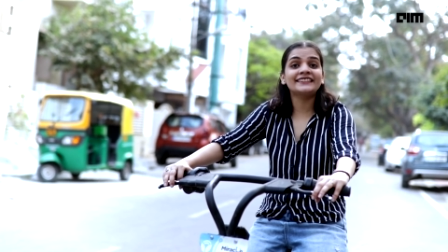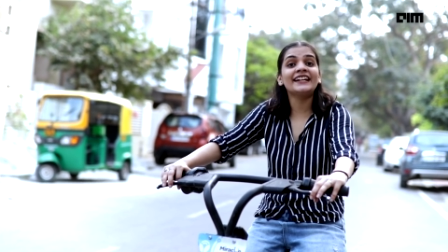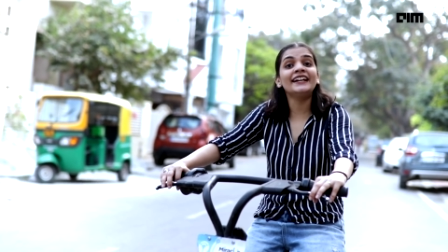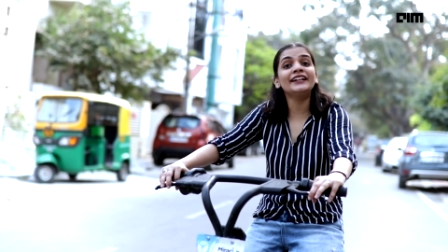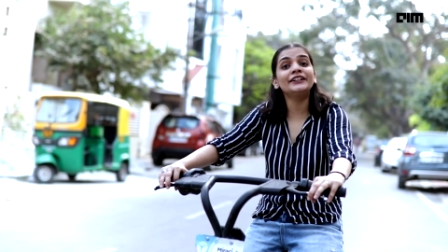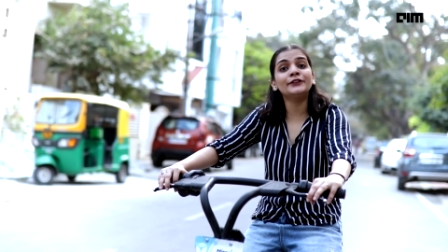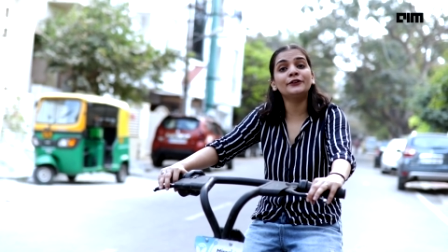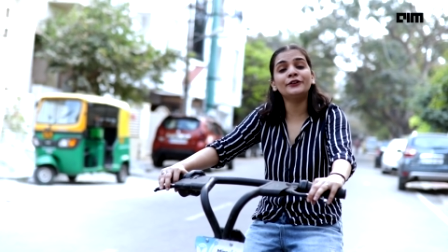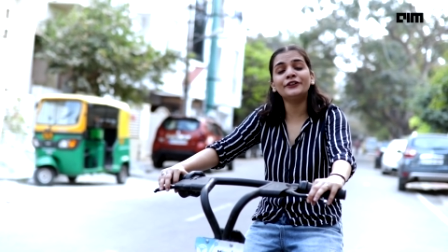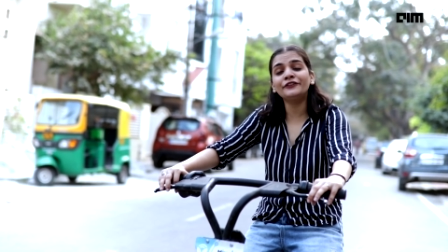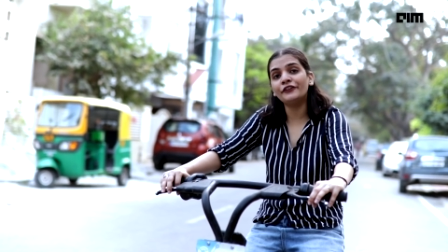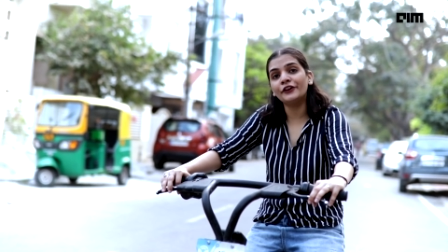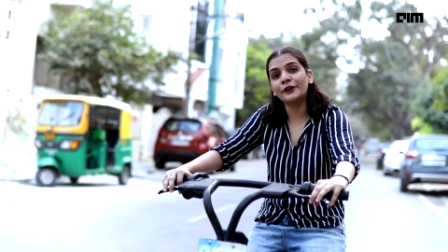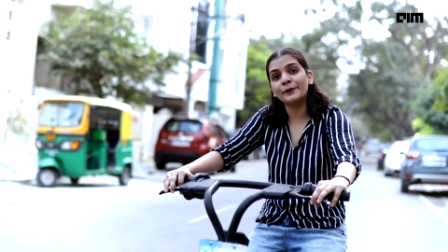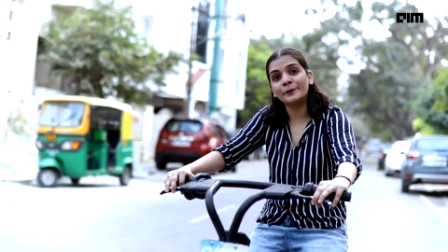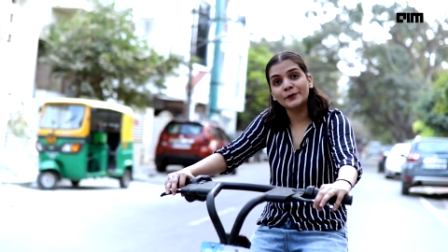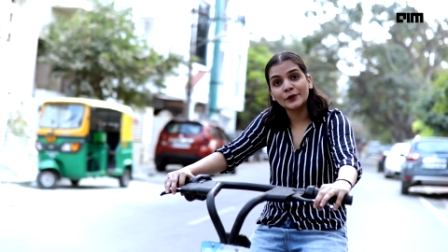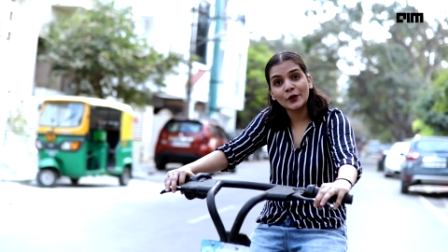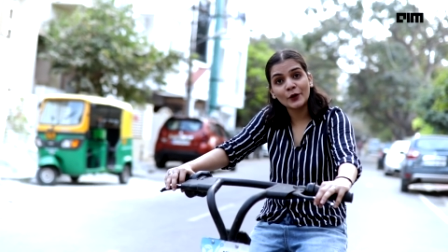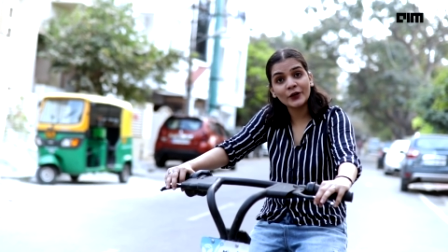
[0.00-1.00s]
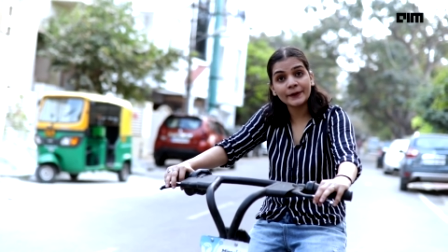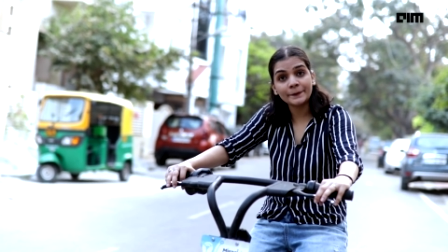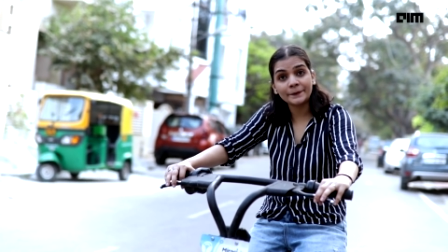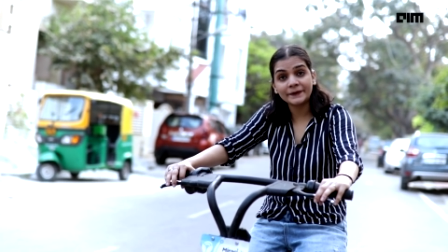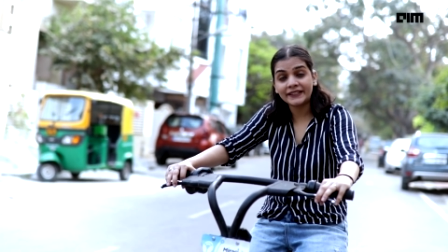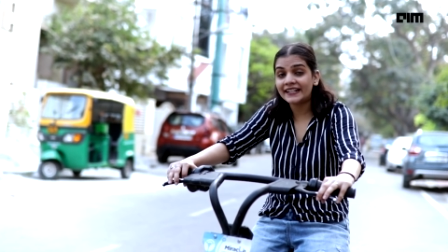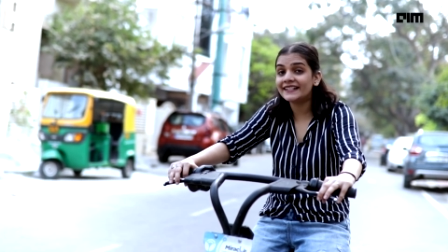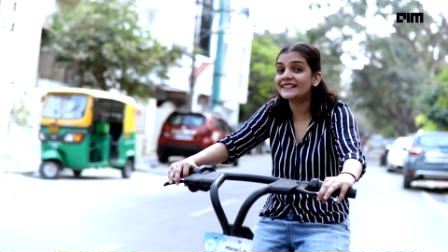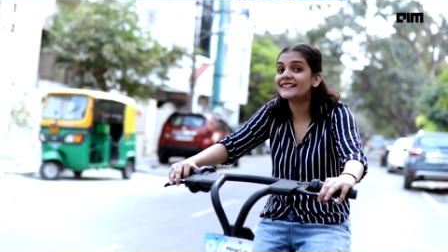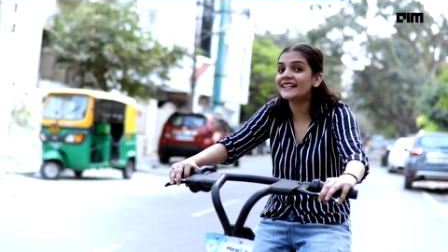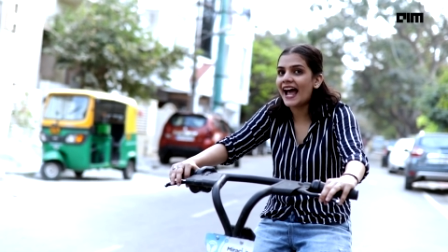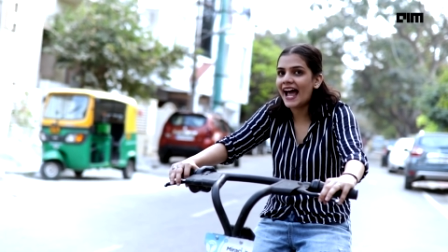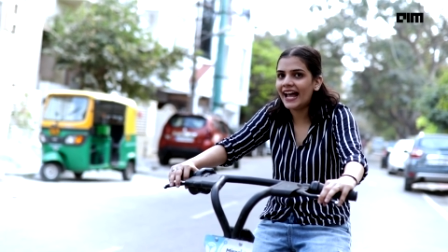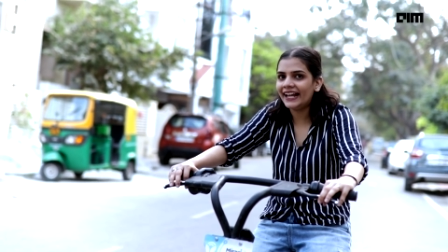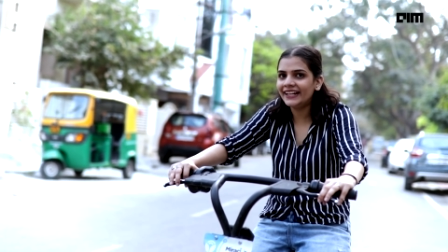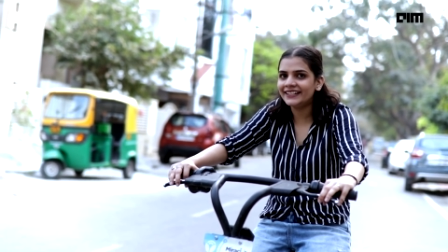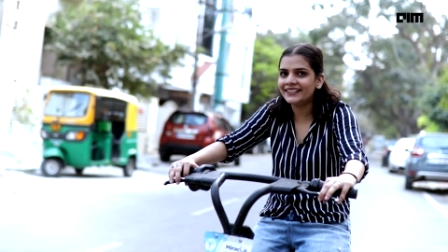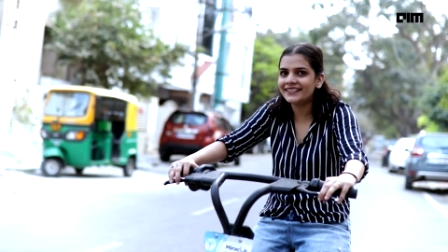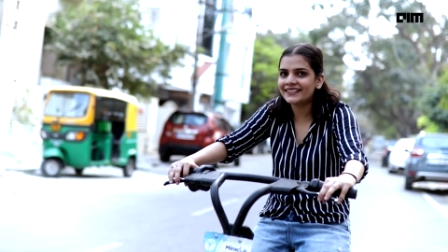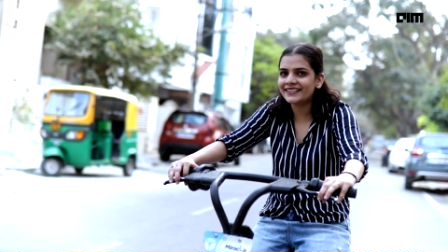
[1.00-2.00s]
Stay tuned for more updates
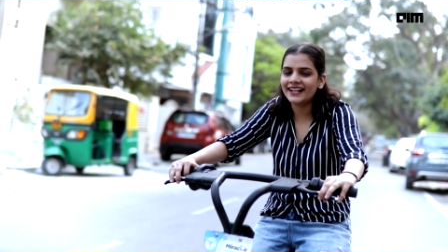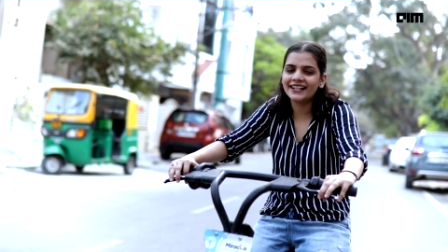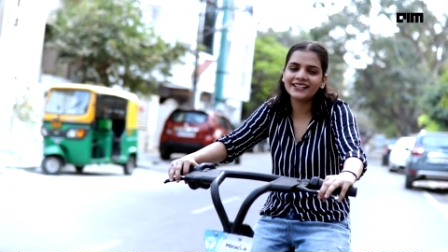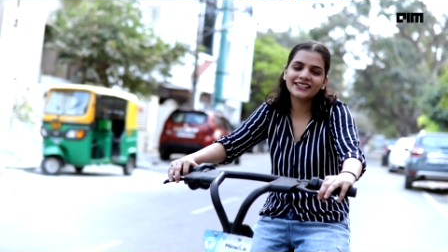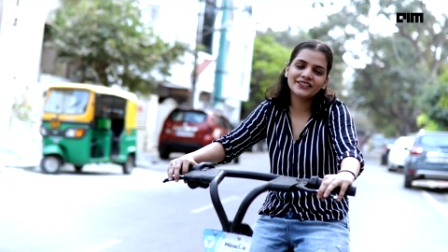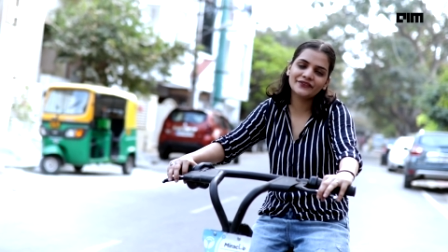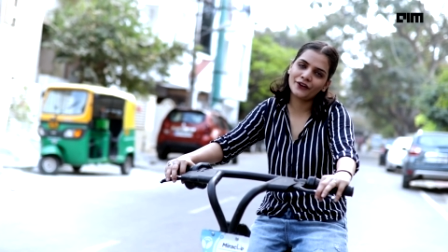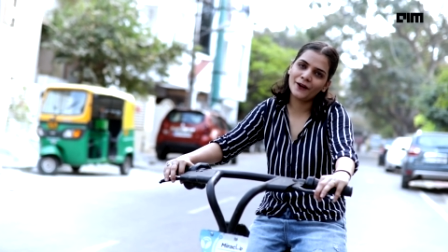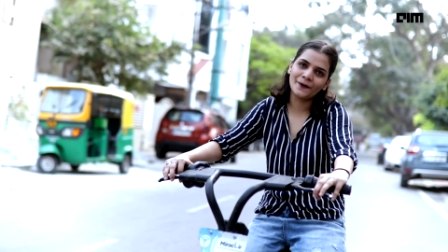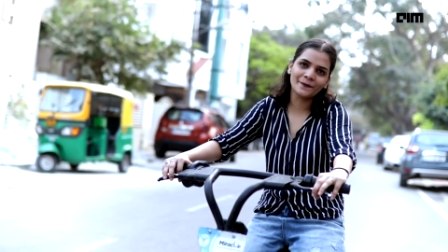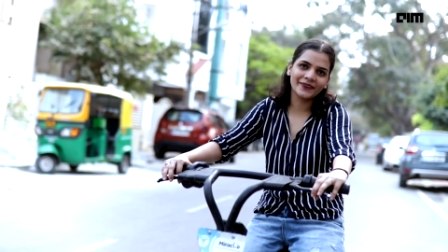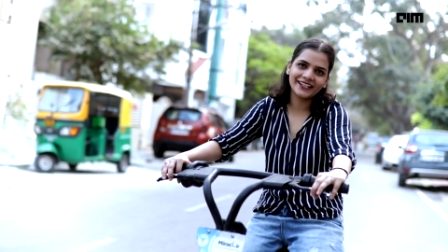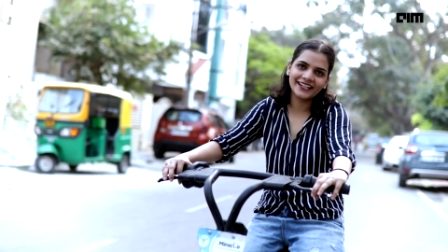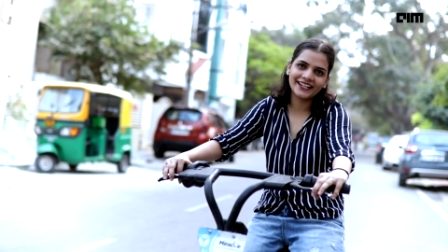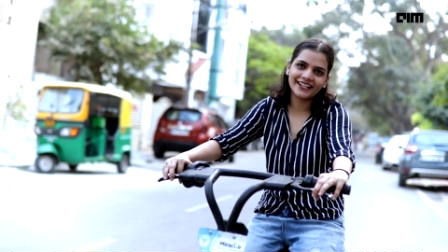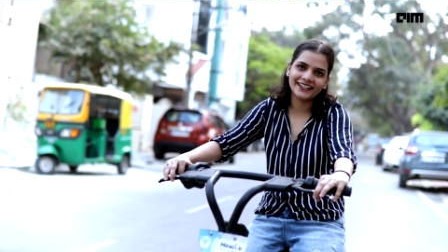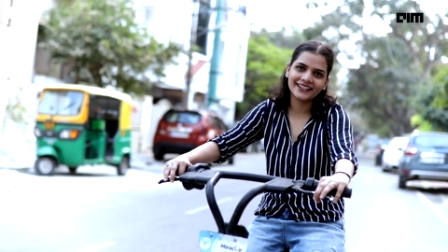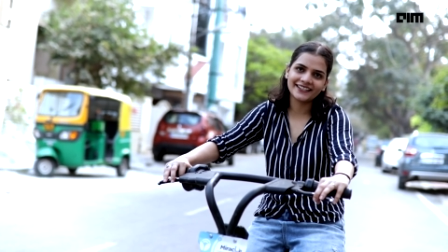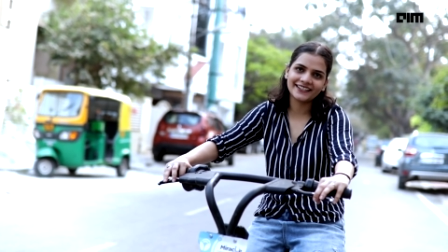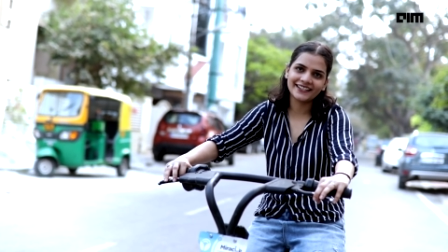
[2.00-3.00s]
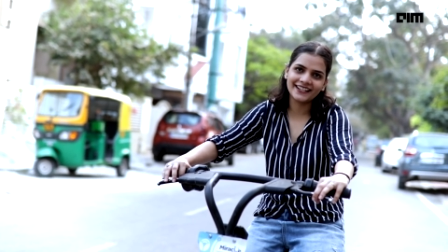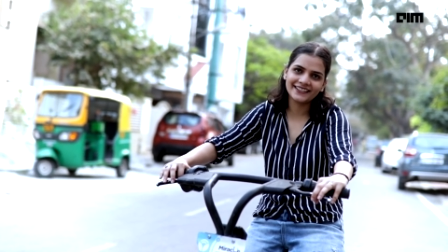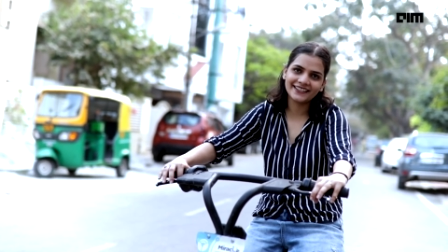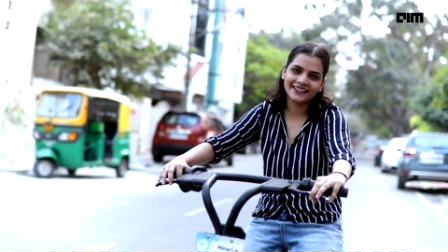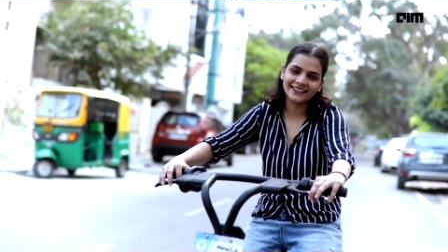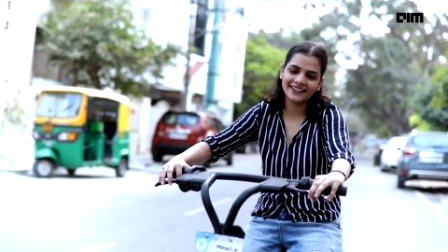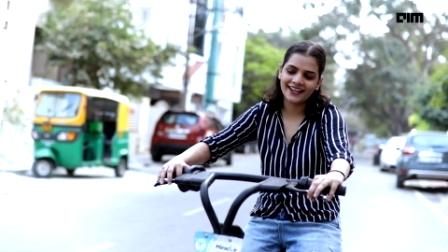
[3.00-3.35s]
and insights from the data science